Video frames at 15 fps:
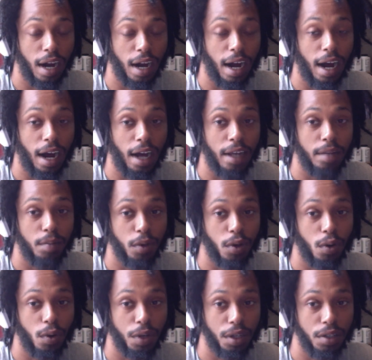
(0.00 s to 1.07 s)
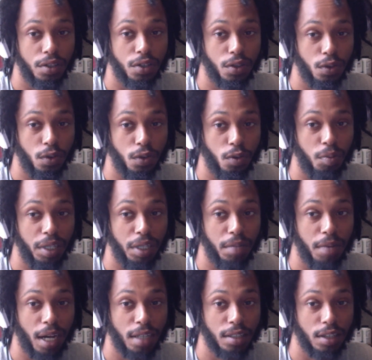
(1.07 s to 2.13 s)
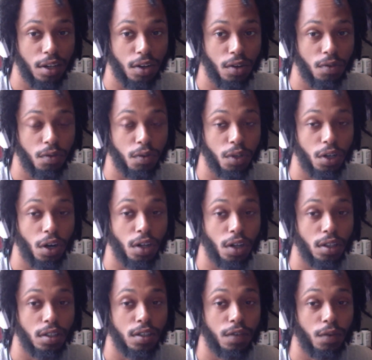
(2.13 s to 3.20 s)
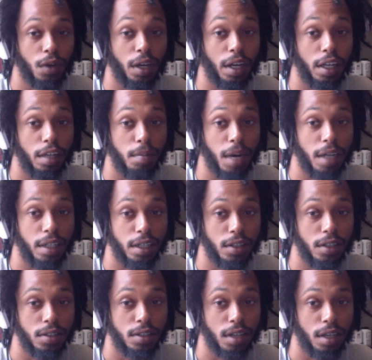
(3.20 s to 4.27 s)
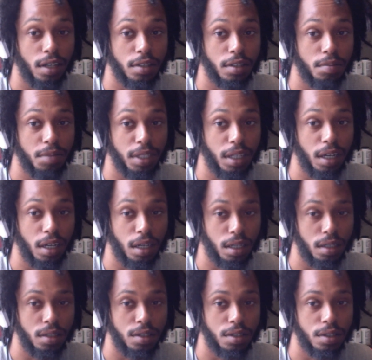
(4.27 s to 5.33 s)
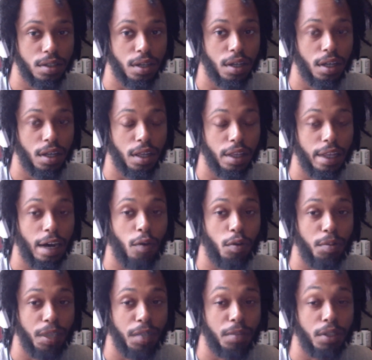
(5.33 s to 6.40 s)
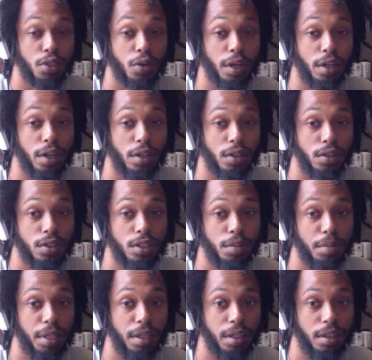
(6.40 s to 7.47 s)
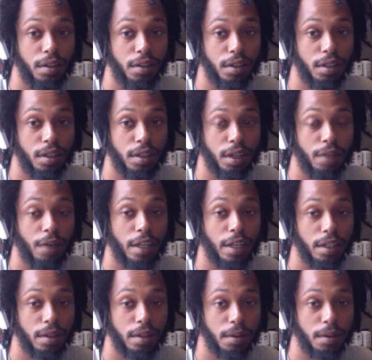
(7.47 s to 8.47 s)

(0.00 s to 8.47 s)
I am going to be myself regardless of what anybody else says because that would be a betrayal to me if I didn't.